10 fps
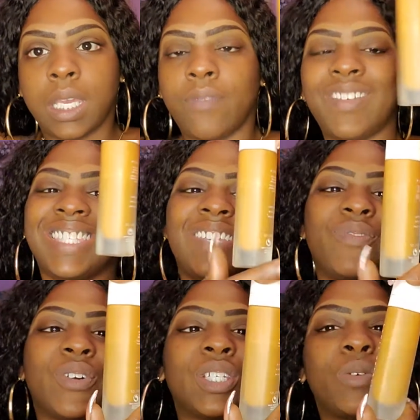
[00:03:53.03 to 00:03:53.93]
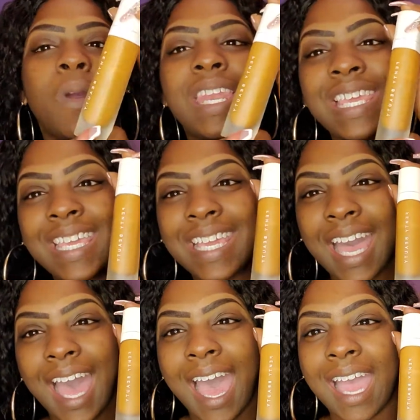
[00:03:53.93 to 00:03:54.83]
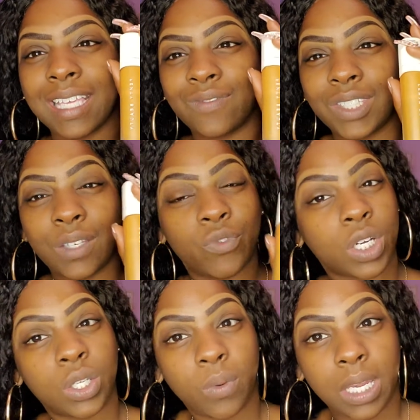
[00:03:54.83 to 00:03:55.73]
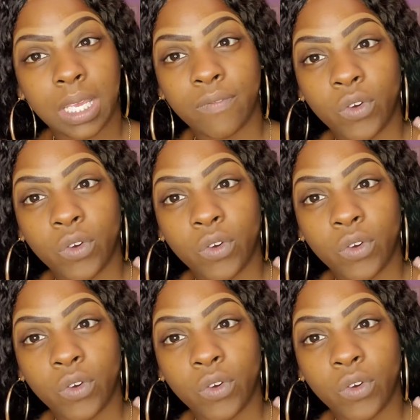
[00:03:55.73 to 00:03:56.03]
Fenty 420, guys. Fenty 420.